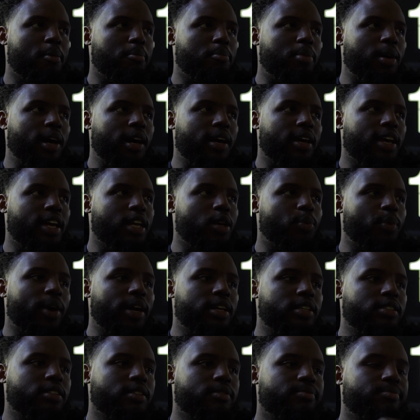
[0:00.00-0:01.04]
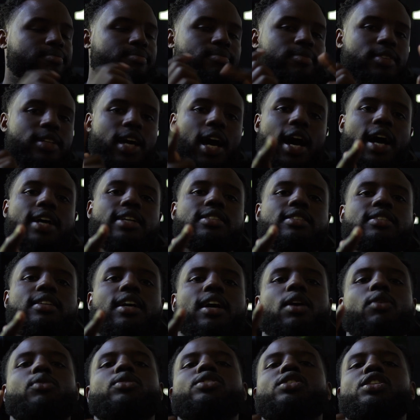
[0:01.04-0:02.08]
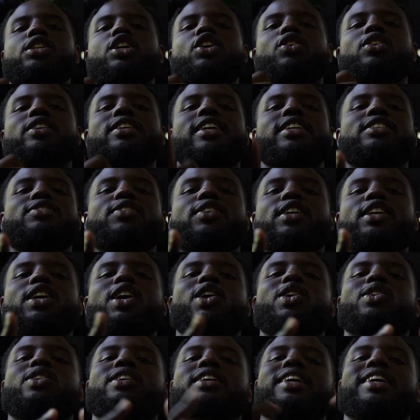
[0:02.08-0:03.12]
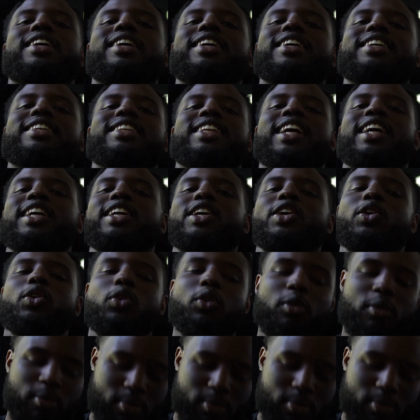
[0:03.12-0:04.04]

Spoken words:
But anyways, guys, I will see you on the next video. Thank you.